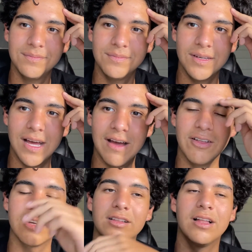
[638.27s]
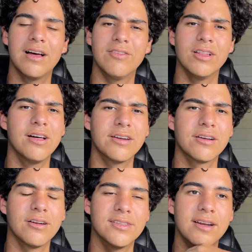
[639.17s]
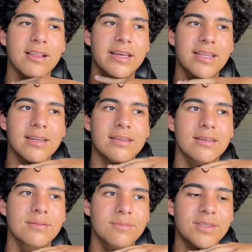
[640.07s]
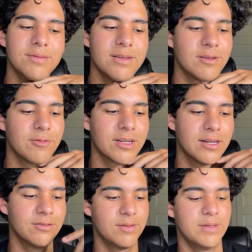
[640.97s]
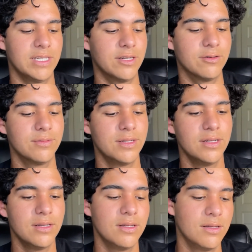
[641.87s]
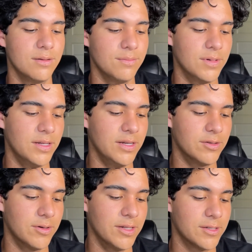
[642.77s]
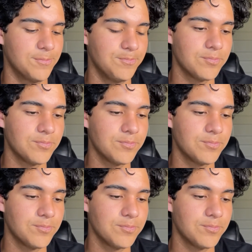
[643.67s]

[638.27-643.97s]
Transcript: But I have like a lot of cards that are like that. Sometimes they work out, sometimes they don't. But it is what it is.